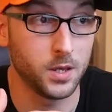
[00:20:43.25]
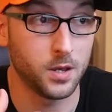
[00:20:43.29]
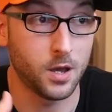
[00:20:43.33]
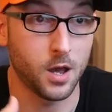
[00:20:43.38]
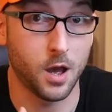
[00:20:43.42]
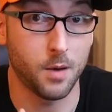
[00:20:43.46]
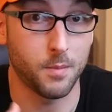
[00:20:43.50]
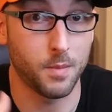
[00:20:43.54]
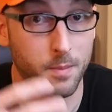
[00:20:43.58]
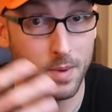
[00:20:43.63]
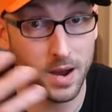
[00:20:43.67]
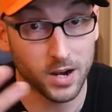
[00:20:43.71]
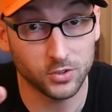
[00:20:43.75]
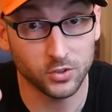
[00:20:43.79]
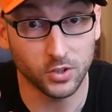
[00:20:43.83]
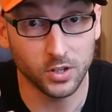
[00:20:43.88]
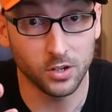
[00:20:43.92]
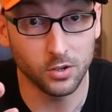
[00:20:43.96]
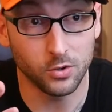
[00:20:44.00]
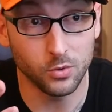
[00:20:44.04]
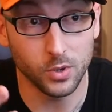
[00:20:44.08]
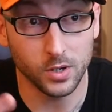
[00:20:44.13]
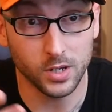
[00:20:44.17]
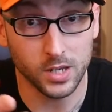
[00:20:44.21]
I'm actually
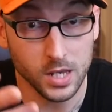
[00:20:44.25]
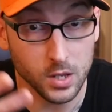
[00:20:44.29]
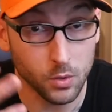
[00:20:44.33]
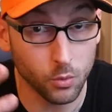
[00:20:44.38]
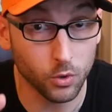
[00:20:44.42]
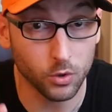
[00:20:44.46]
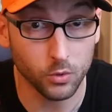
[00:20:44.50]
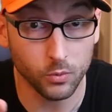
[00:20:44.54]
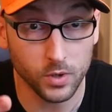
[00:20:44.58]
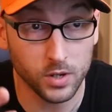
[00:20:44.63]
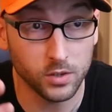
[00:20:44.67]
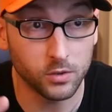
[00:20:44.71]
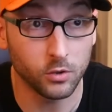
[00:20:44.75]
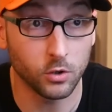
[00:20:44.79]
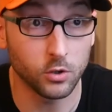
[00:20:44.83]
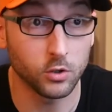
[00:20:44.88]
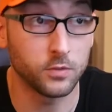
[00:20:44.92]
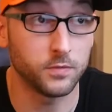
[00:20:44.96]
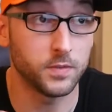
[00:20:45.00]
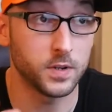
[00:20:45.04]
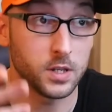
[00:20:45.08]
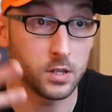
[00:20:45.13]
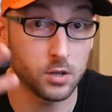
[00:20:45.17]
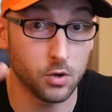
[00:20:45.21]
going to do a keyword
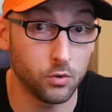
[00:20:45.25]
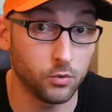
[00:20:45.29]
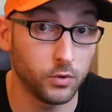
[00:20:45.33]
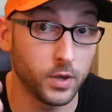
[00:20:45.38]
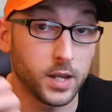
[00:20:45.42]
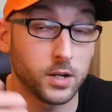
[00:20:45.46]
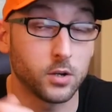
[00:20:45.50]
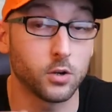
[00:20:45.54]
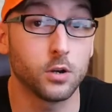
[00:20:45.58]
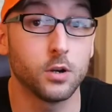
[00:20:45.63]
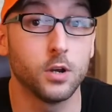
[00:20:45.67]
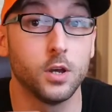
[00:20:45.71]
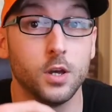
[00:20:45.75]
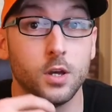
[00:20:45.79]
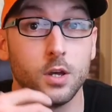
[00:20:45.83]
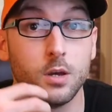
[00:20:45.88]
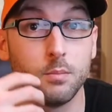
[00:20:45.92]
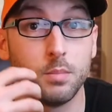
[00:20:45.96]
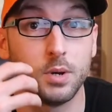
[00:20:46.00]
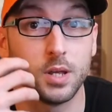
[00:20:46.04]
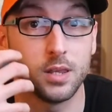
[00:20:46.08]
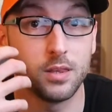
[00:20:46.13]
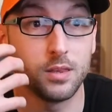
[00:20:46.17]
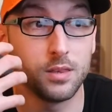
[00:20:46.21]
research video later,
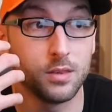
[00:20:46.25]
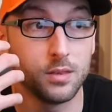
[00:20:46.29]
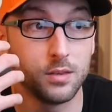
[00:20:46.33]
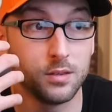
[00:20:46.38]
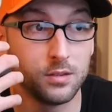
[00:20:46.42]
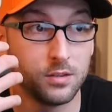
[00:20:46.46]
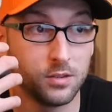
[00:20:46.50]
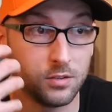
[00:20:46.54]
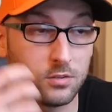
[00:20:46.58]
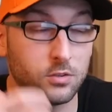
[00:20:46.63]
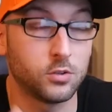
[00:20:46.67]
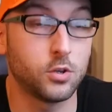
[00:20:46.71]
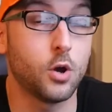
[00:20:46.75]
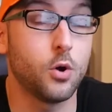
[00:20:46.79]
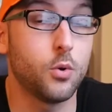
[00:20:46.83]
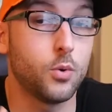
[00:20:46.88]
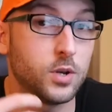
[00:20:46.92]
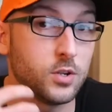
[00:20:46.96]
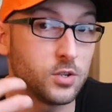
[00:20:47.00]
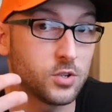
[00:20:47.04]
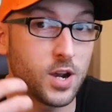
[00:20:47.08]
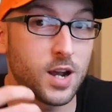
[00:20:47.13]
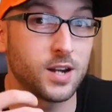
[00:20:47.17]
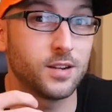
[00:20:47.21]
but just
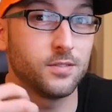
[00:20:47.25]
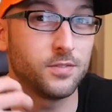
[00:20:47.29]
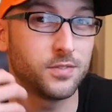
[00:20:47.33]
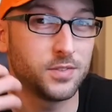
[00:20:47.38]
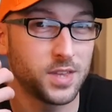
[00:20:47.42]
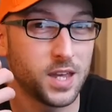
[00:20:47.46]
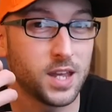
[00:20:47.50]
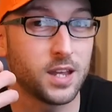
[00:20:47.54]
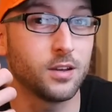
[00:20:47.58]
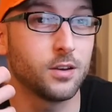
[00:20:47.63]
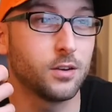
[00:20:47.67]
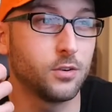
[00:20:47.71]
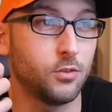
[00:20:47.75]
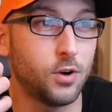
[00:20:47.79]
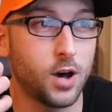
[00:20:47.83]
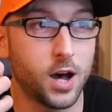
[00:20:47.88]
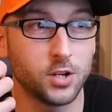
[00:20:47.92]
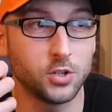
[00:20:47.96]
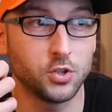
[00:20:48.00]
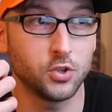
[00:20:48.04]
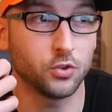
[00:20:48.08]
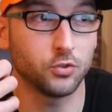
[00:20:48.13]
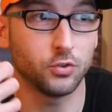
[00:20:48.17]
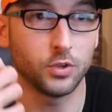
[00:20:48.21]
go and try to think
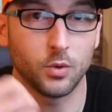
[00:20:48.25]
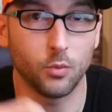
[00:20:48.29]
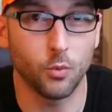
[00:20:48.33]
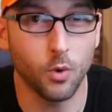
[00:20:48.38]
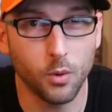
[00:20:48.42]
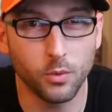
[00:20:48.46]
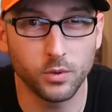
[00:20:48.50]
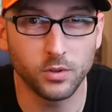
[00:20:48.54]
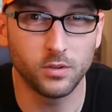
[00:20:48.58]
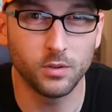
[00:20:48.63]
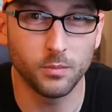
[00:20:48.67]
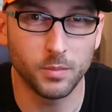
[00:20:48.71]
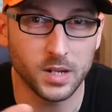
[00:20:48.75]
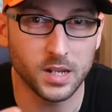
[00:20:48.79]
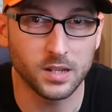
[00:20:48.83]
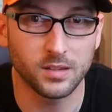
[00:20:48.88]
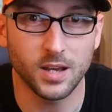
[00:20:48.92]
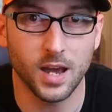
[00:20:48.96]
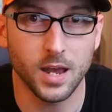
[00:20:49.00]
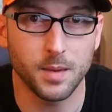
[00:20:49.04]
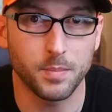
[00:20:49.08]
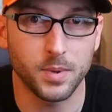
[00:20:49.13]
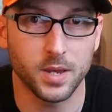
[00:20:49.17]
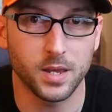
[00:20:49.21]
logically. What would somebody
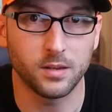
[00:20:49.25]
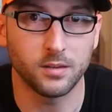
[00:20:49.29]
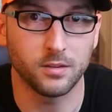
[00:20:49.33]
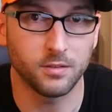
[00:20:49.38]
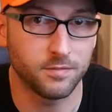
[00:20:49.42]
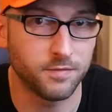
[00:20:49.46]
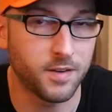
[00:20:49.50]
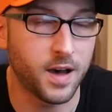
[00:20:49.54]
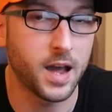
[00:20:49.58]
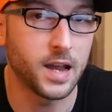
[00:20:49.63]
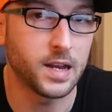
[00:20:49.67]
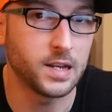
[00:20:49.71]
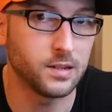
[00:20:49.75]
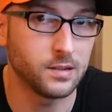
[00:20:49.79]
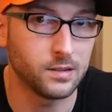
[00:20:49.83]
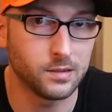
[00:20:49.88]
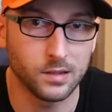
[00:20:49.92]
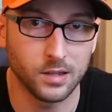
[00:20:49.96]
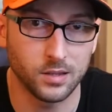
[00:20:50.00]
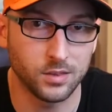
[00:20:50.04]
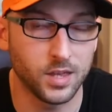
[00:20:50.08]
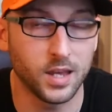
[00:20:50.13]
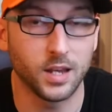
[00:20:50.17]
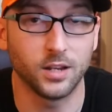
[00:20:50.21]
type in to find
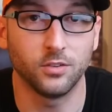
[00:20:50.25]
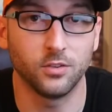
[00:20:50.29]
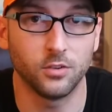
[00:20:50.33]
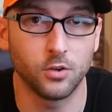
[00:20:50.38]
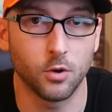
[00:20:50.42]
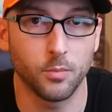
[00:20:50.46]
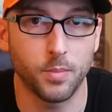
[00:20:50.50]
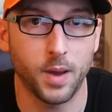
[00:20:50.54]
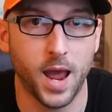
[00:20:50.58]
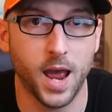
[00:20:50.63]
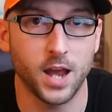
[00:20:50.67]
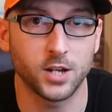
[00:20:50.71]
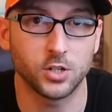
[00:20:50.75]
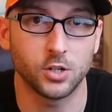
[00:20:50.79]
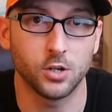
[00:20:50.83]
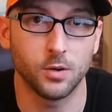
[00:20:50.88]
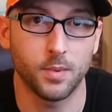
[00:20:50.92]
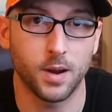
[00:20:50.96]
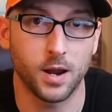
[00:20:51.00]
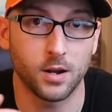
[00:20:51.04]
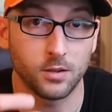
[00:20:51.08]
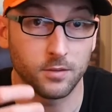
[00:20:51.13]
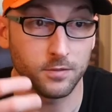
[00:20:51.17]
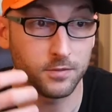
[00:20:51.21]
the things that you're passionate
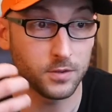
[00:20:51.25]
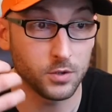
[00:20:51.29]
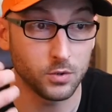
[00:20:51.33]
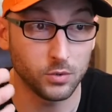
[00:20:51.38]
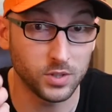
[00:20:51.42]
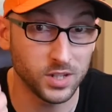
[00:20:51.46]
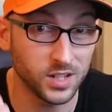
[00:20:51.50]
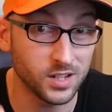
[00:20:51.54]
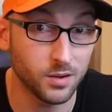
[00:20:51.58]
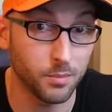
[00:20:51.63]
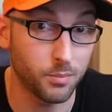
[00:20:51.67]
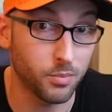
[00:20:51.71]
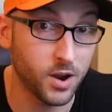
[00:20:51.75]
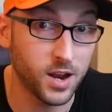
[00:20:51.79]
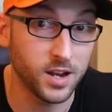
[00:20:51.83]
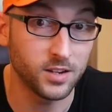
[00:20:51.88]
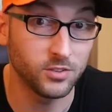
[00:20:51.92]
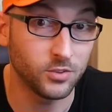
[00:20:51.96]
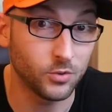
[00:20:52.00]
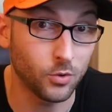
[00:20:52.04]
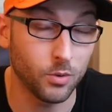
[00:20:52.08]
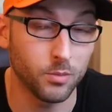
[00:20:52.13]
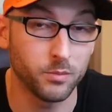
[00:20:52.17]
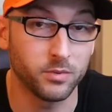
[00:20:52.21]
about? If you did a
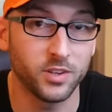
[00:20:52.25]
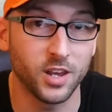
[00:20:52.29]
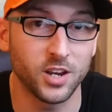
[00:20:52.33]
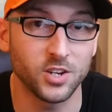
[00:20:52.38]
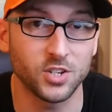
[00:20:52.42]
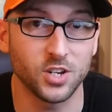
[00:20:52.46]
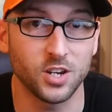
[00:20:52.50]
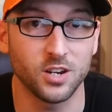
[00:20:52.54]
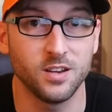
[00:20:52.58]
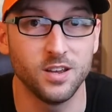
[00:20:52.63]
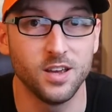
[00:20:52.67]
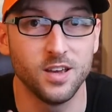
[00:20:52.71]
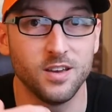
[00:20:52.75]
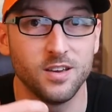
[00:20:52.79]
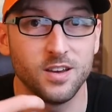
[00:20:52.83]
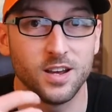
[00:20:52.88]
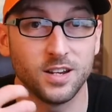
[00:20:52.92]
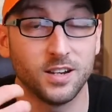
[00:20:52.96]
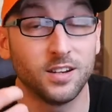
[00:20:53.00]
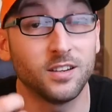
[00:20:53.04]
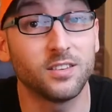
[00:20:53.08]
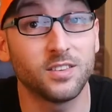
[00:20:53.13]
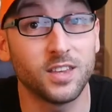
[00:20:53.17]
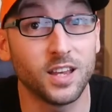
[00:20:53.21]
brainstorm session
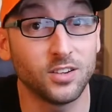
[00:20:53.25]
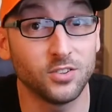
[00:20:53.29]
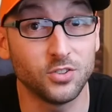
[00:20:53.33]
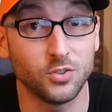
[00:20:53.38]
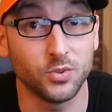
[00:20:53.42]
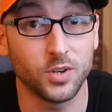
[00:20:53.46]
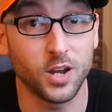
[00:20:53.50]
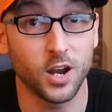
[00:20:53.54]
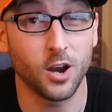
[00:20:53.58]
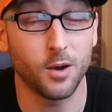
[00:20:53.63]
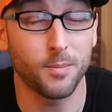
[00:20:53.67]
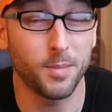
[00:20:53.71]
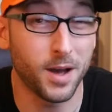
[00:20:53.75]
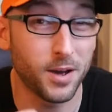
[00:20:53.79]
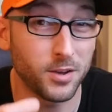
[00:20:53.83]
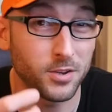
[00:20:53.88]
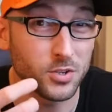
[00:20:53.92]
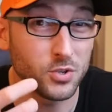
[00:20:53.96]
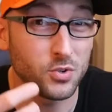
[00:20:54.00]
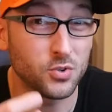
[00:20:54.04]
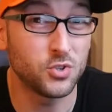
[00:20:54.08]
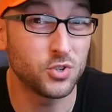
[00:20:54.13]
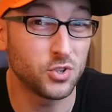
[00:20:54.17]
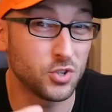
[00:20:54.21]
and it's things you care about,
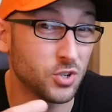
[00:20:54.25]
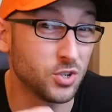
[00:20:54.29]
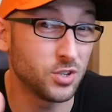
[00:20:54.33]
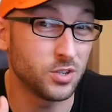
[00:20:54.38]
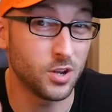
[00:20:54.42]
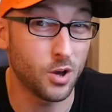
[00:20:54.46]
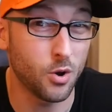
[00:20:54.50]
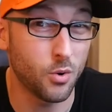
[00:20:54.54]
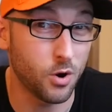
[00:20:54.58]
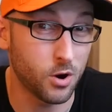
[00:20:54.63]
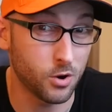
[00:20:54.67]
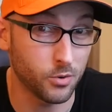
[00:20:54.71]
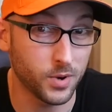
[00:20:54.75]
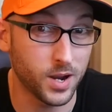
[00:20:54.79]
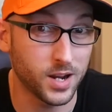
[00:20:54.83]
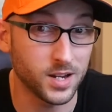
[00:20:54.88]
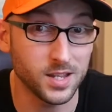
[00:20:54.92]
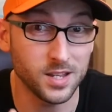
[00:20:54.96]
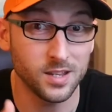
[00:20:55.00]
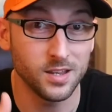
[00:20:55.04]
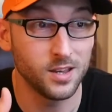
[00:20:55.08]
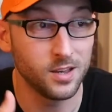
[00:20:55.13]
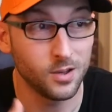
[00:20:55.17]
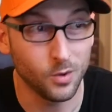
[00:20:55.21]
you should know
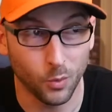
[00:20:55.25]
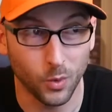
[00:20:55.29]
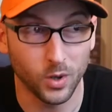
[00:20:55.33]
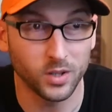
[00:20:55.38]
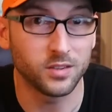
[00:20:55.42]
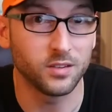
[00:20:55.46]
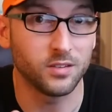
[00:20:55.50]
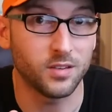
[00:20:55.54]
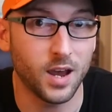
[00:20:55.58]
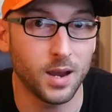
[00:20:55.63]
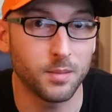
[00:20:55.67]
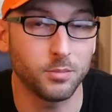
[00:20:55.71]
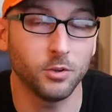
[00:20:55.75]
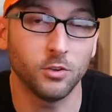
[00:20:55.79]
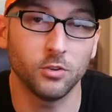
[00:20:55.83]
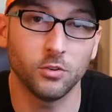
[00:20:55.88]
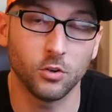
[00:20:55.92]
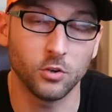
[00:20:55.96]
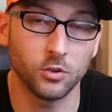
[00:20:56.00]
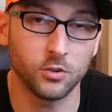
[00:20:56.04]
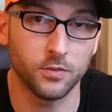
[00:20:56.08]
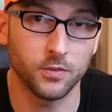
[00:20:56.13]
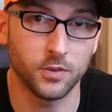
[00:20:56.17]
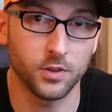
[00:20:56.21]
already what to type to
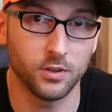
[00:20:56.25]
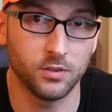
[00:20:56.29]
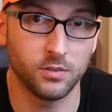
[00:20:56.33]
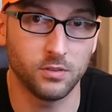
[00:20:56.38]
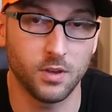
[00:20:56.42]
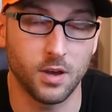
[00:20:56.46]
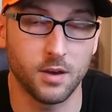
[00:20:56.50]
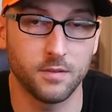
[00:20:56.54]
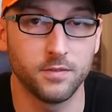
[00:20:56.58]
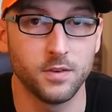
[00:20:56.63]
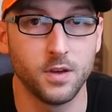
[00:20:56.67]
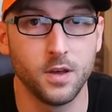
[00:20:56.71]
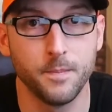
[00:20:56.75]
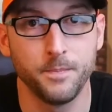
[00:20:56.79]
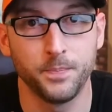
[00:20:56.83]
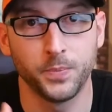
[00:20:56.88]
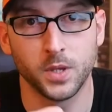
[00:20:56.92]
search for this stuff.